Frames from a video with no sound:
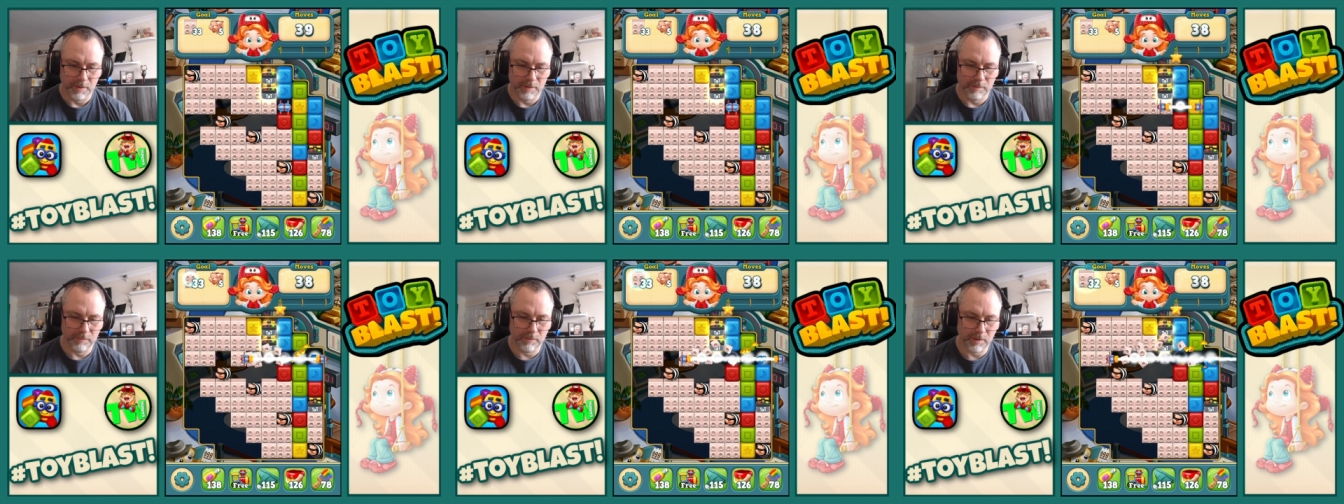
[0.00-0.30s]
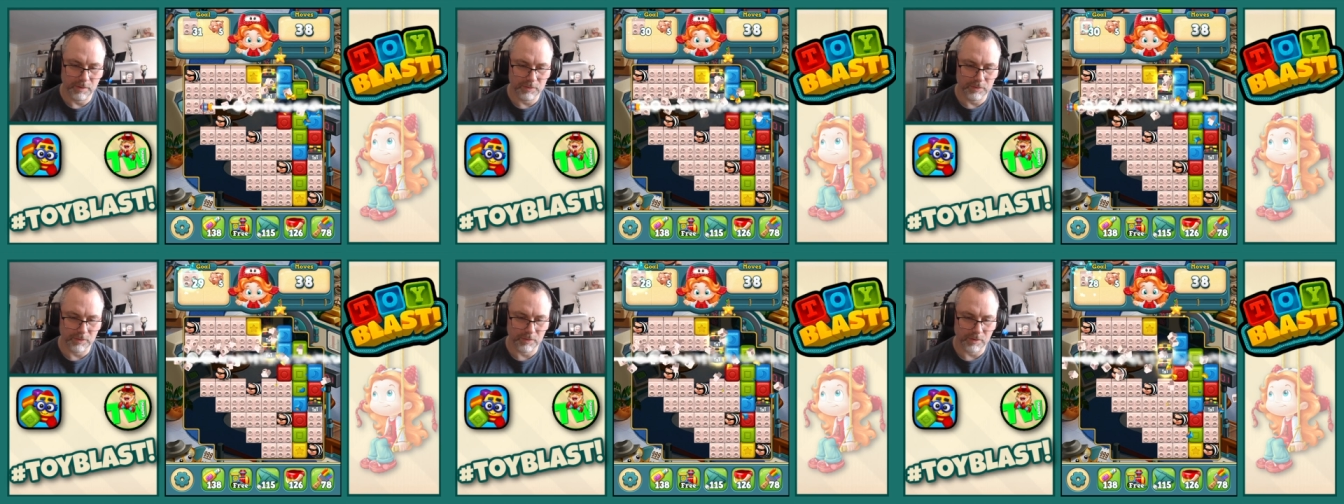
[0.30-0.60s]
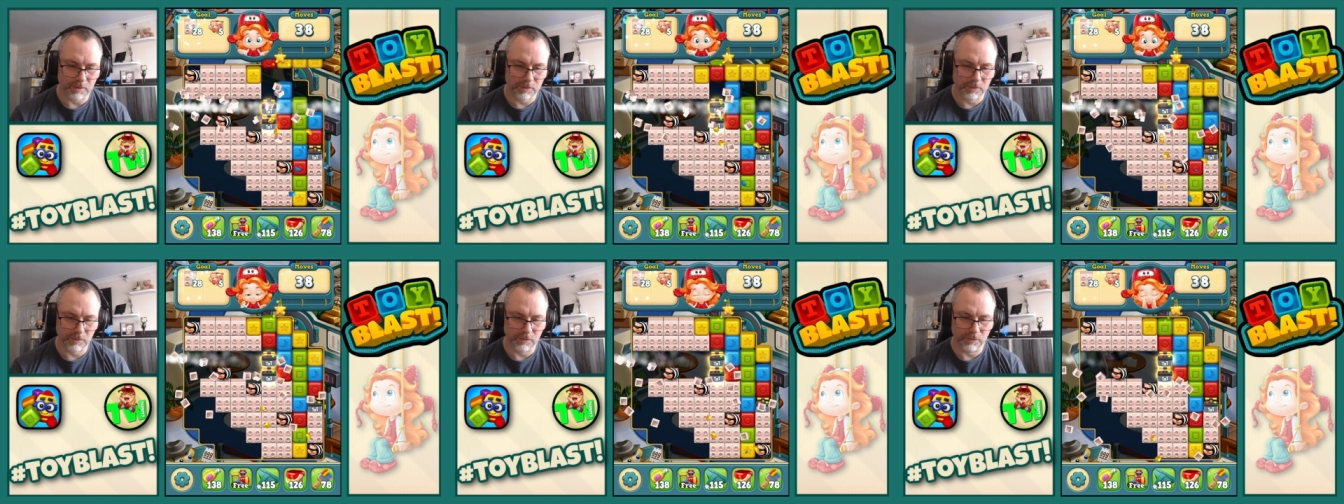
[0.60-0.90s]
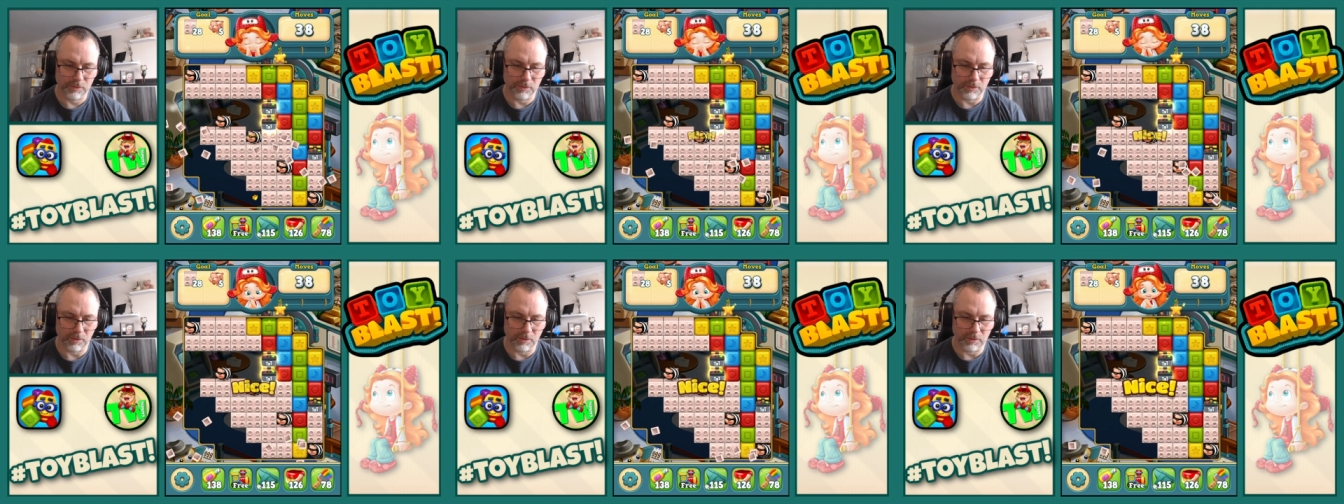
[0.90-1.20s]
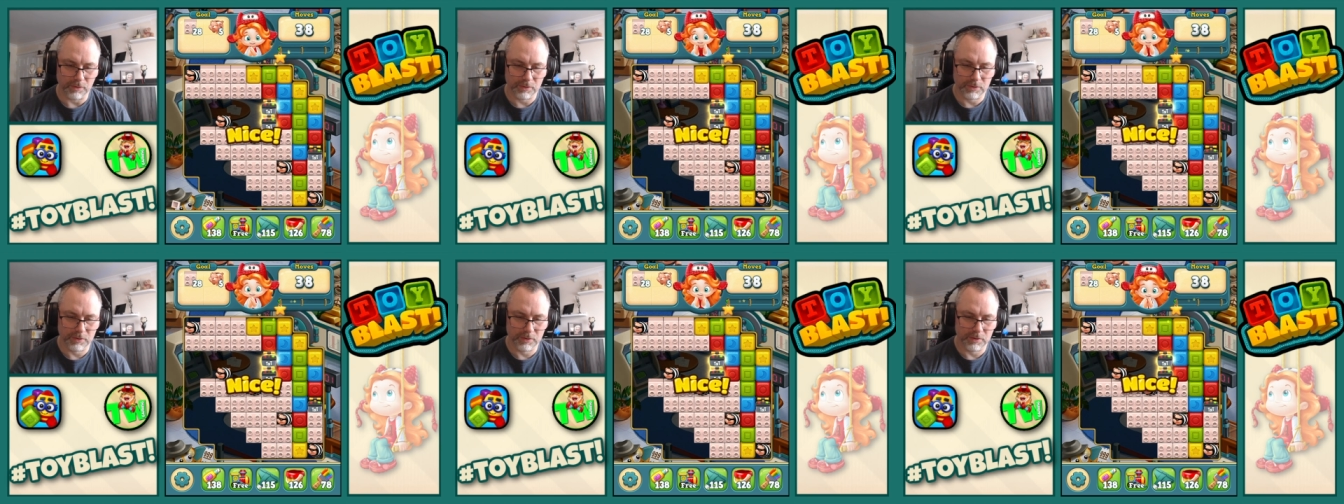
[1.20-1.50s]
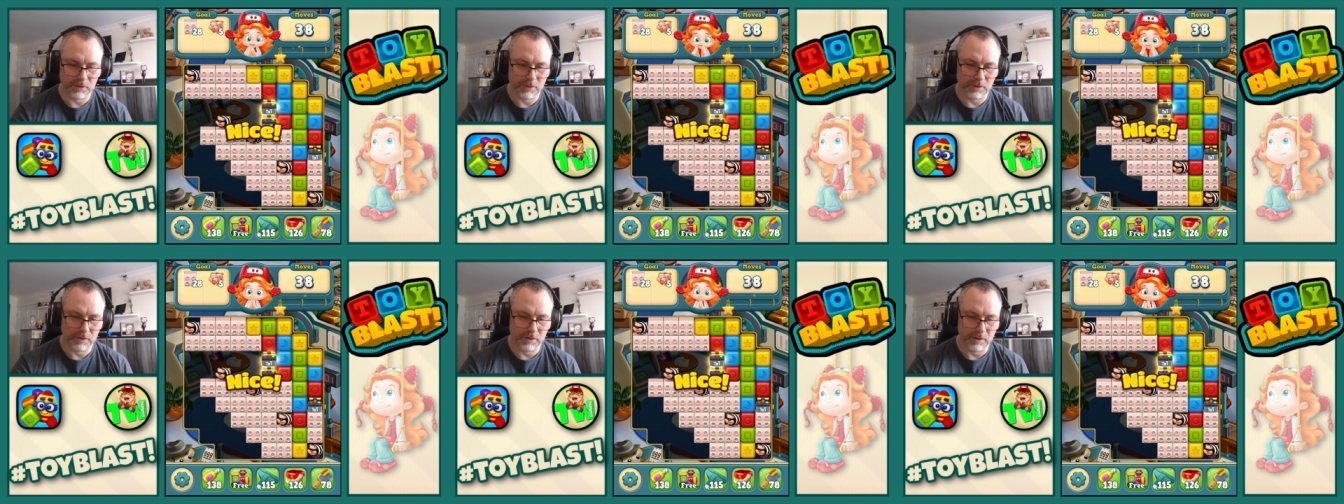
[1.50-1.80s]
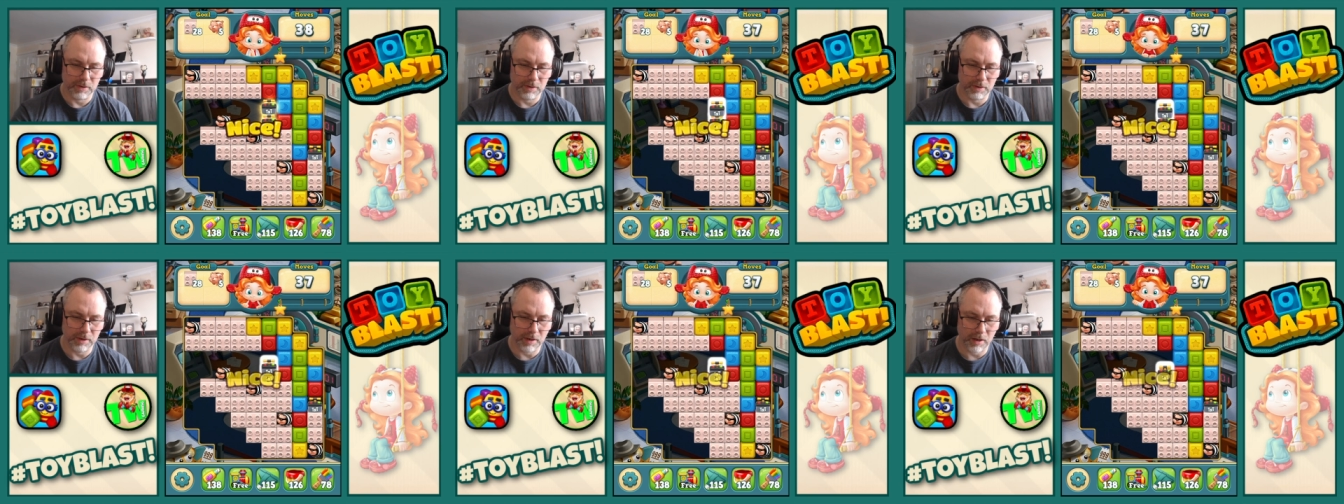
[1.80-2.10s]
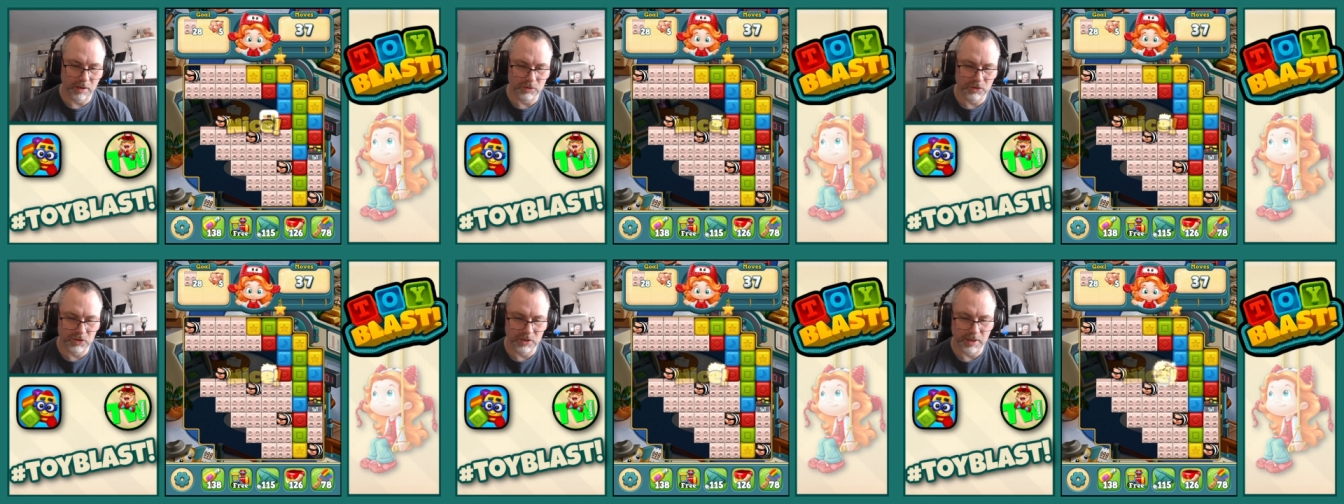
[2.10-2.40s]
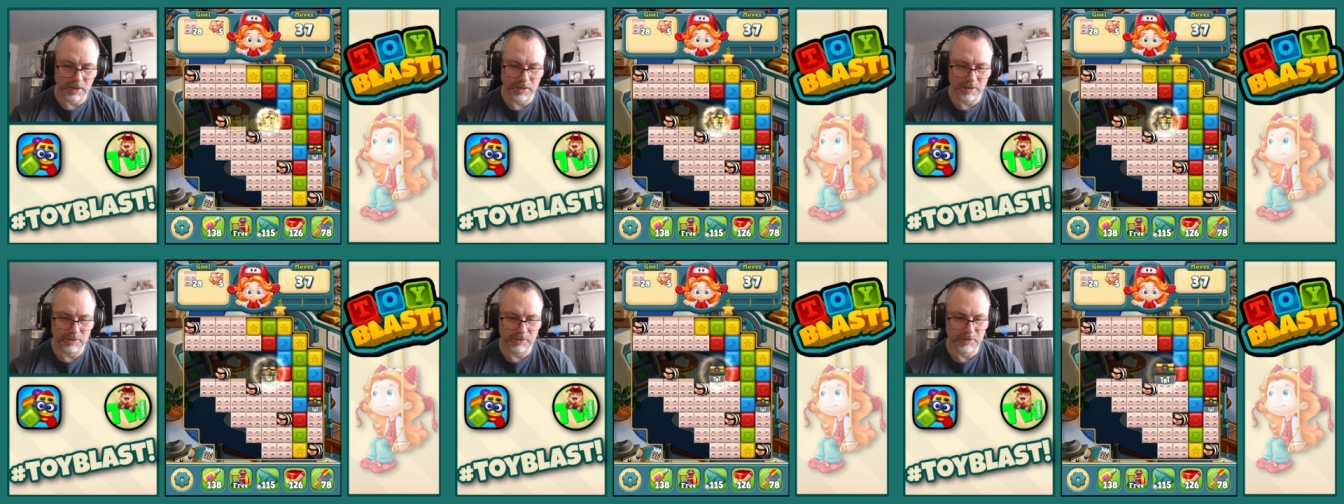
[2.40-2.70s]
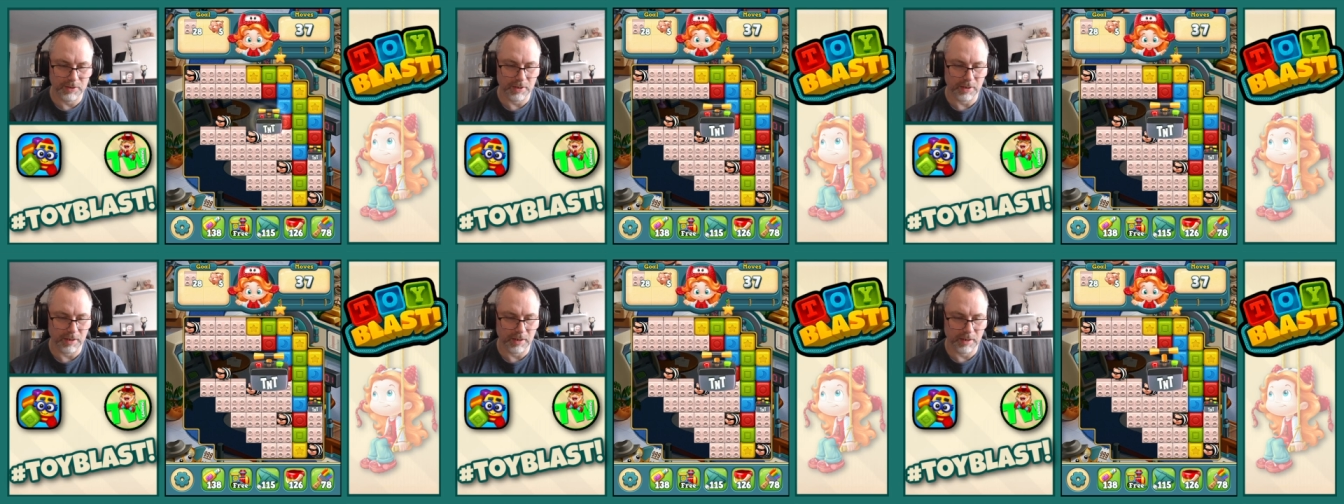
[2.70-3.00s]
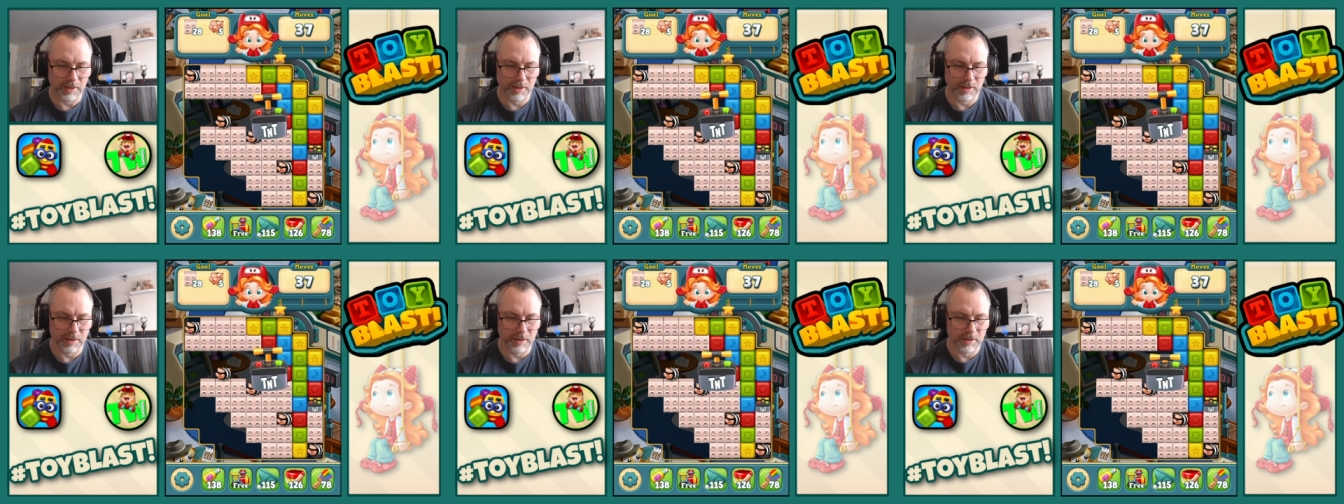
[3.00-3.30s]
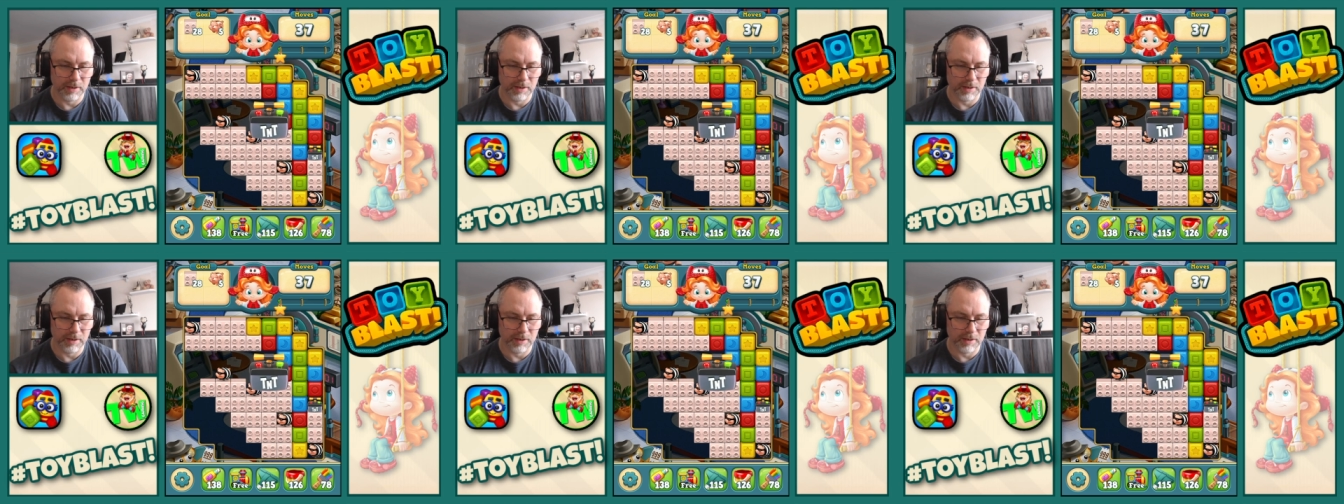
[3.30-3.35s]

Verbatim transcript: Rotor across. Large TNT.